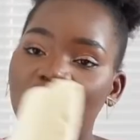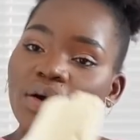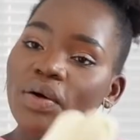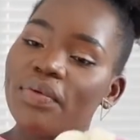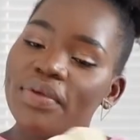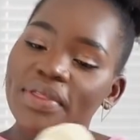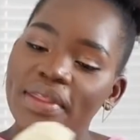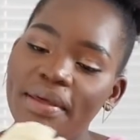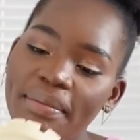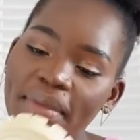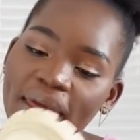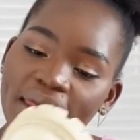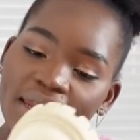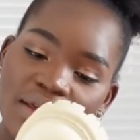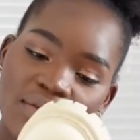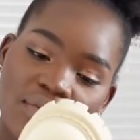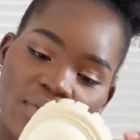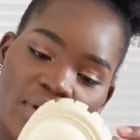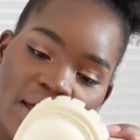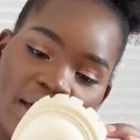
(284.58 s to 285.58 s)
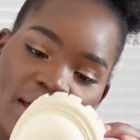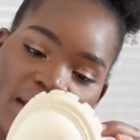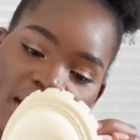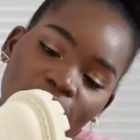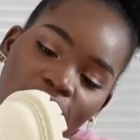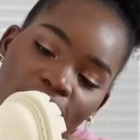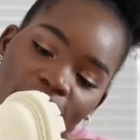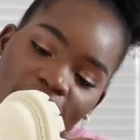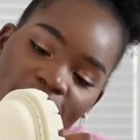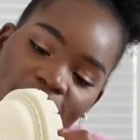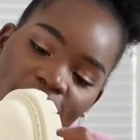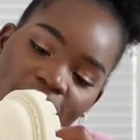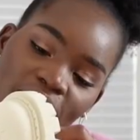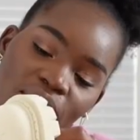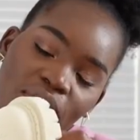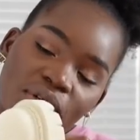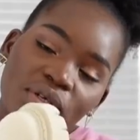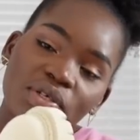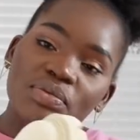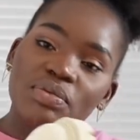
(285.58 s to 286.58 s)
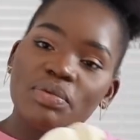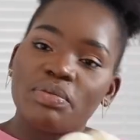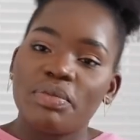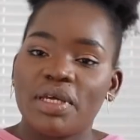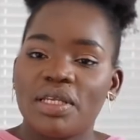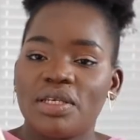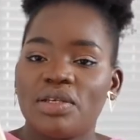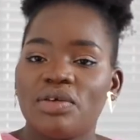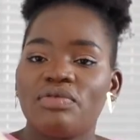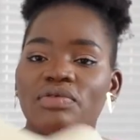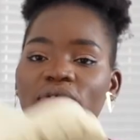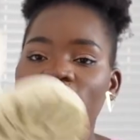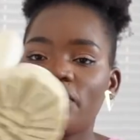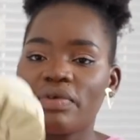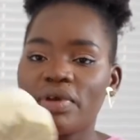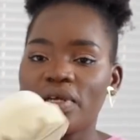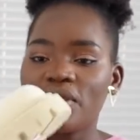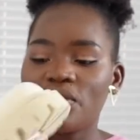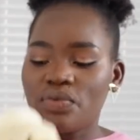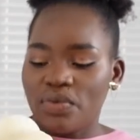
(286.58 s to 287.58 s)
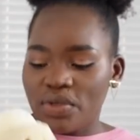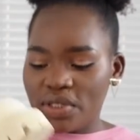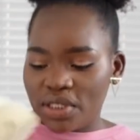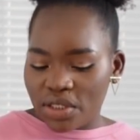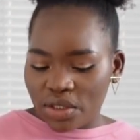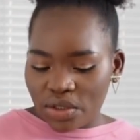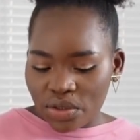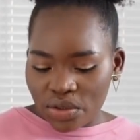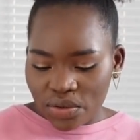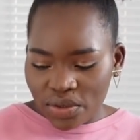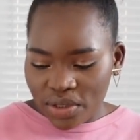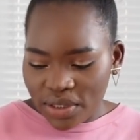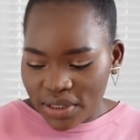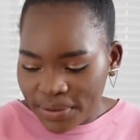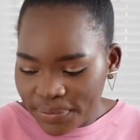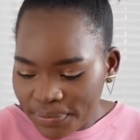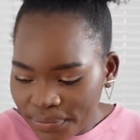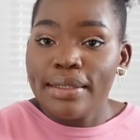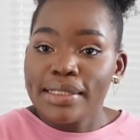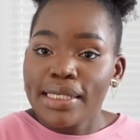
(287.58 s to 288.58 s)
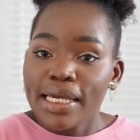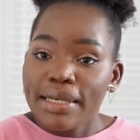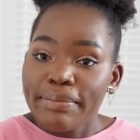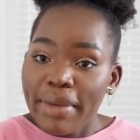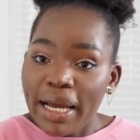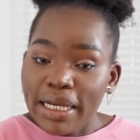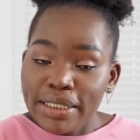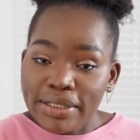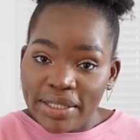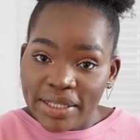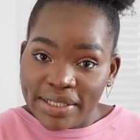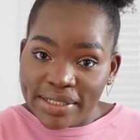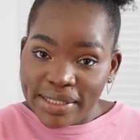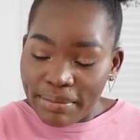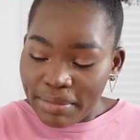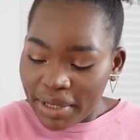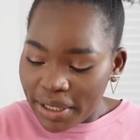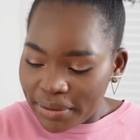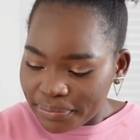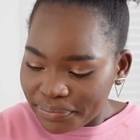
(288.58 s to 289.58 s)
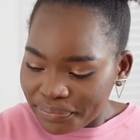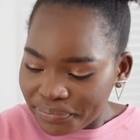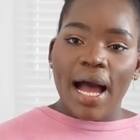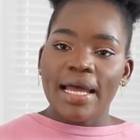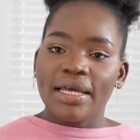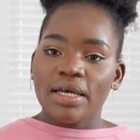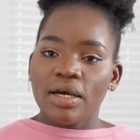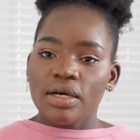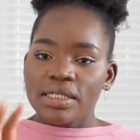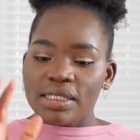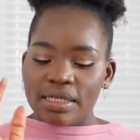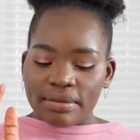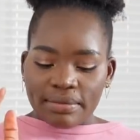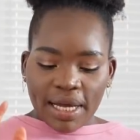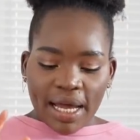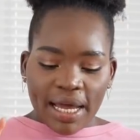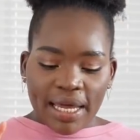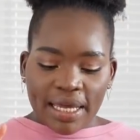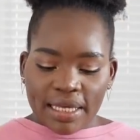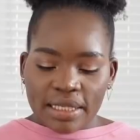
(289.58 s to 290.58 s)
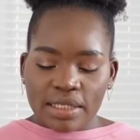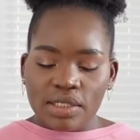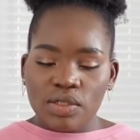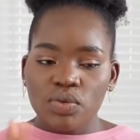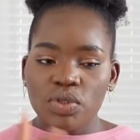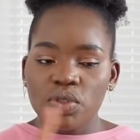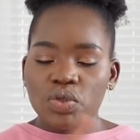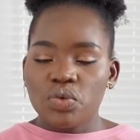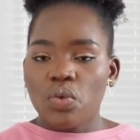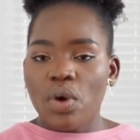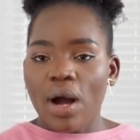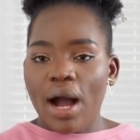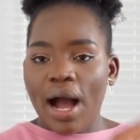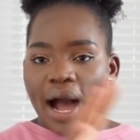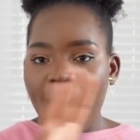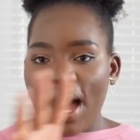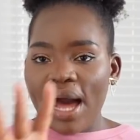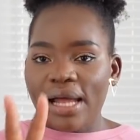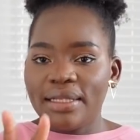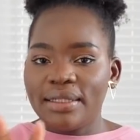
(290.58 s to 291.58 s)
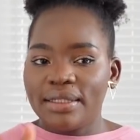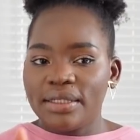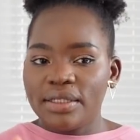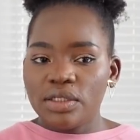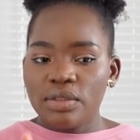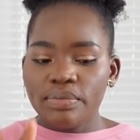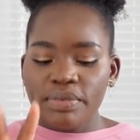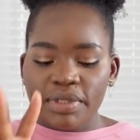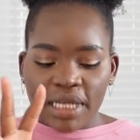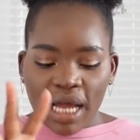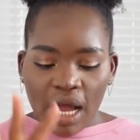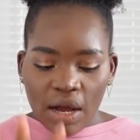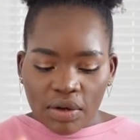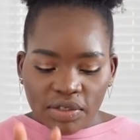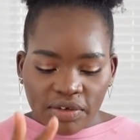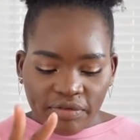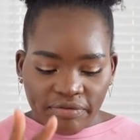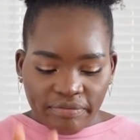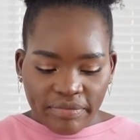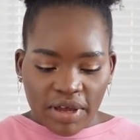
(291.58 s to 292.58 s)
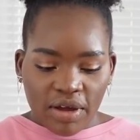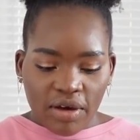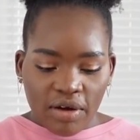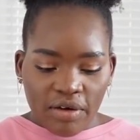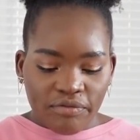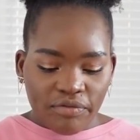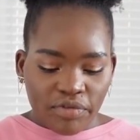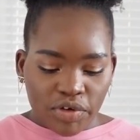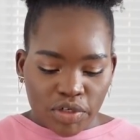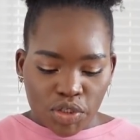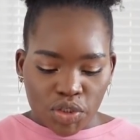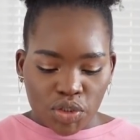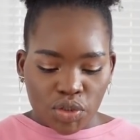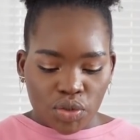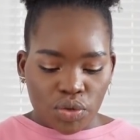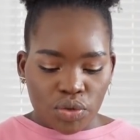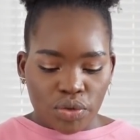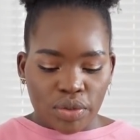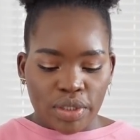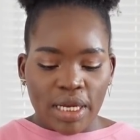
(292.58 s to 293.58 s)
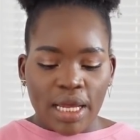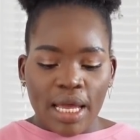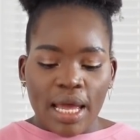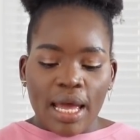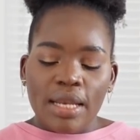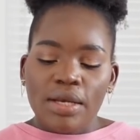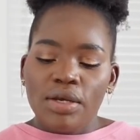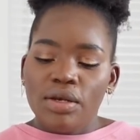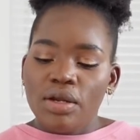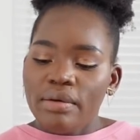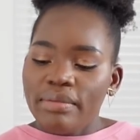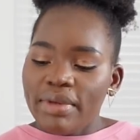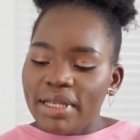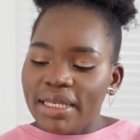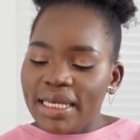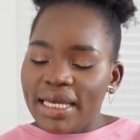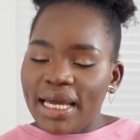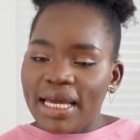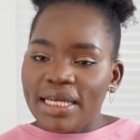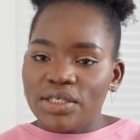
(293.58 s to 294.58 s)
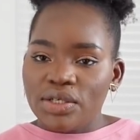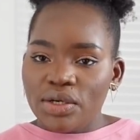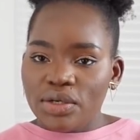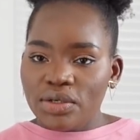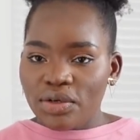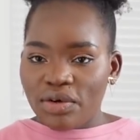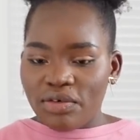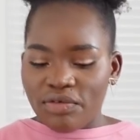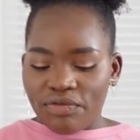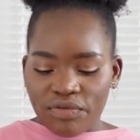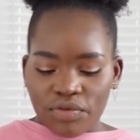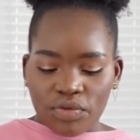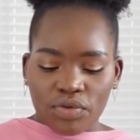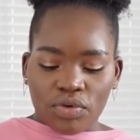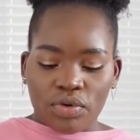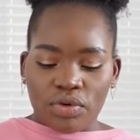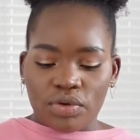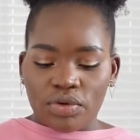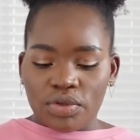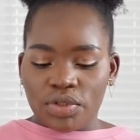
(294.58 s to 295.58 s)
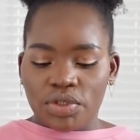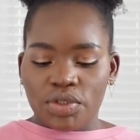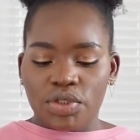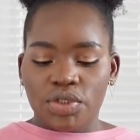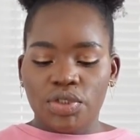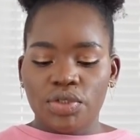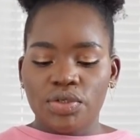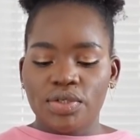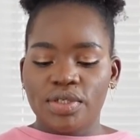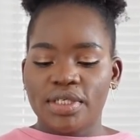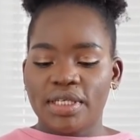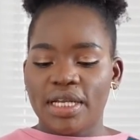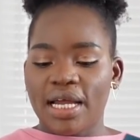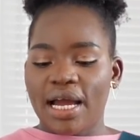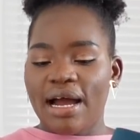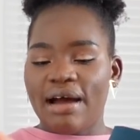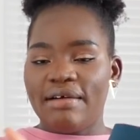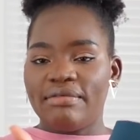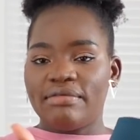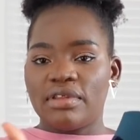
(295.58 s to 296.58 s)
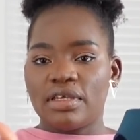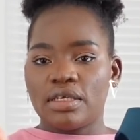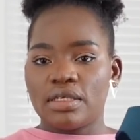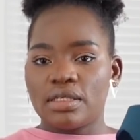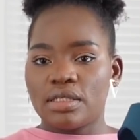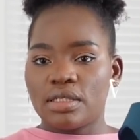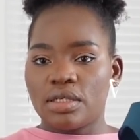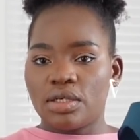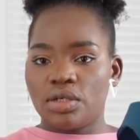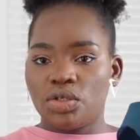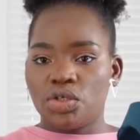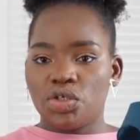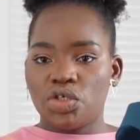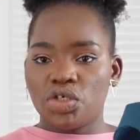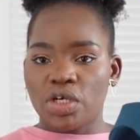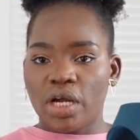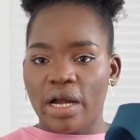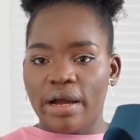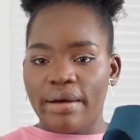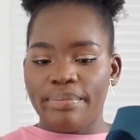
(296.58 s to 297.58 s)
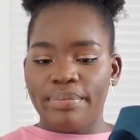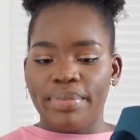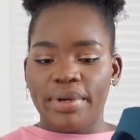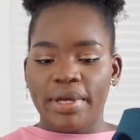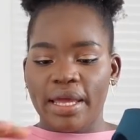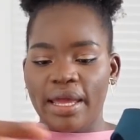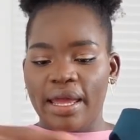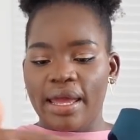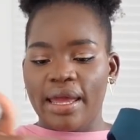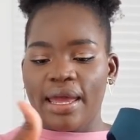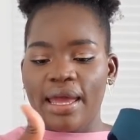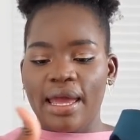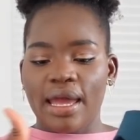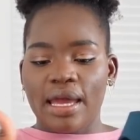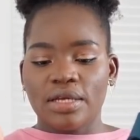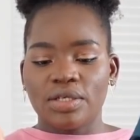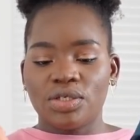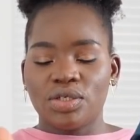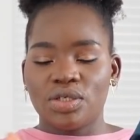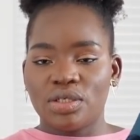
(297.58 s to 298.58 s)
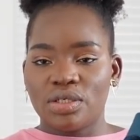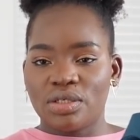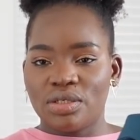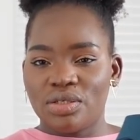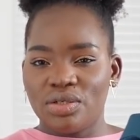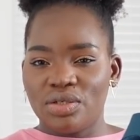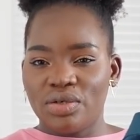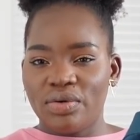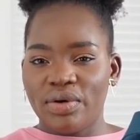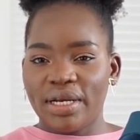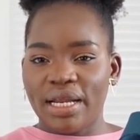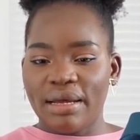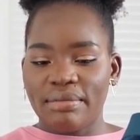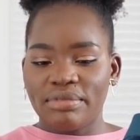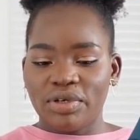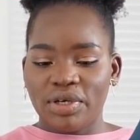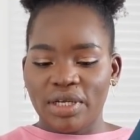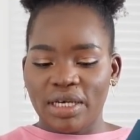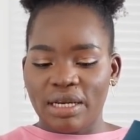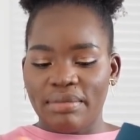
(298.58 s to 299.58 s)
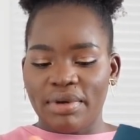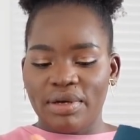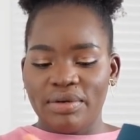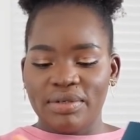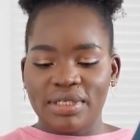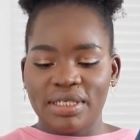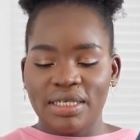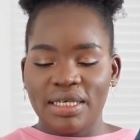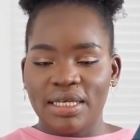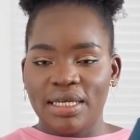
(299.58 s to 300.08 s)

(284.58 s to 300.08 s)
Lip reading: go with them anywhere. They're going to be my new favorite winter shoes. Let's get back to the summer. I got some high heels which were a little bit out of my comfort zone. Normally I don't go for shoes that have this sharp edge. You know what I'm talking about?